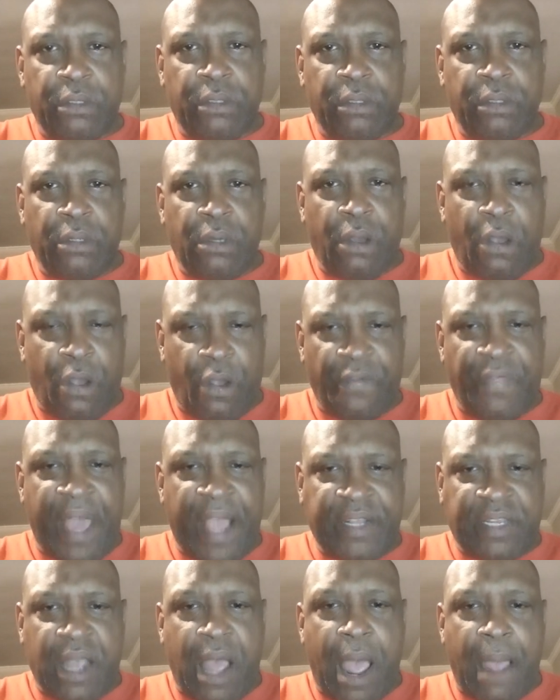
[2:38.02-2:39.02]
that
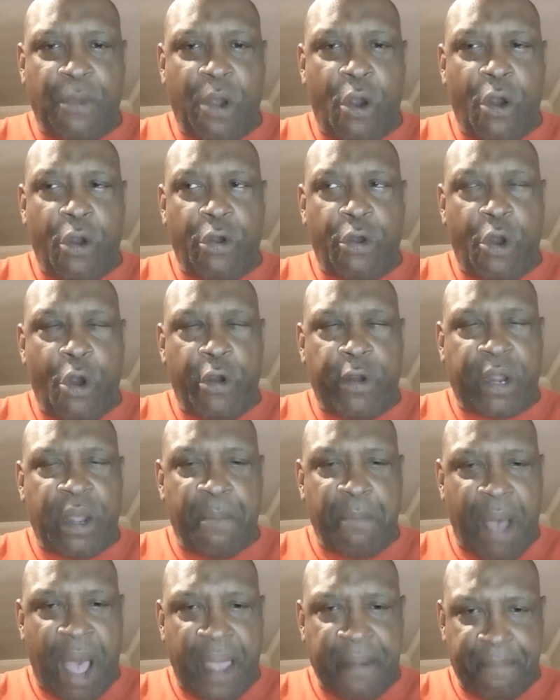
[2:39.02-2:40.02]
time, or
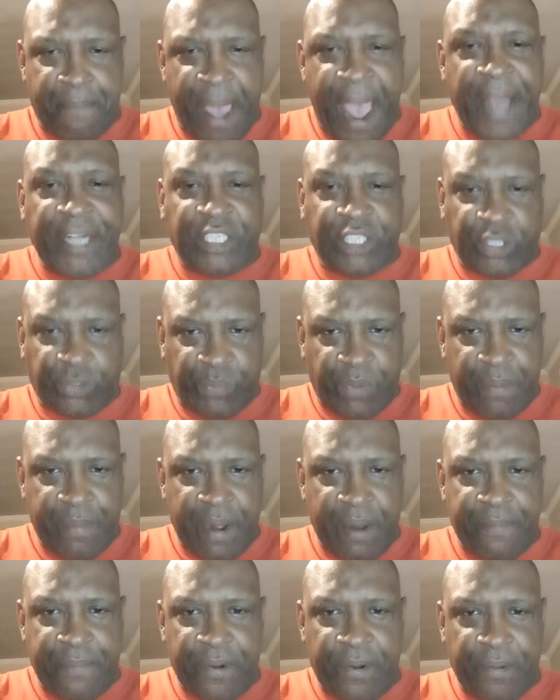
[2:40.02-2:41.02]
combine batches,
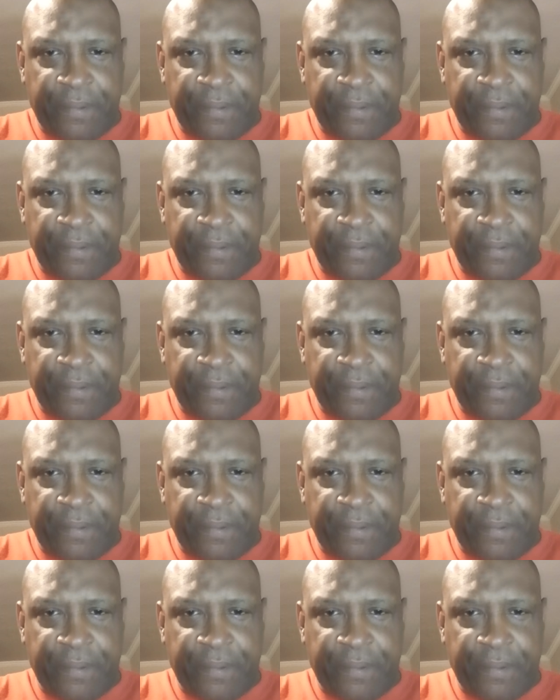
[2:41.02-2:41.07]
remember?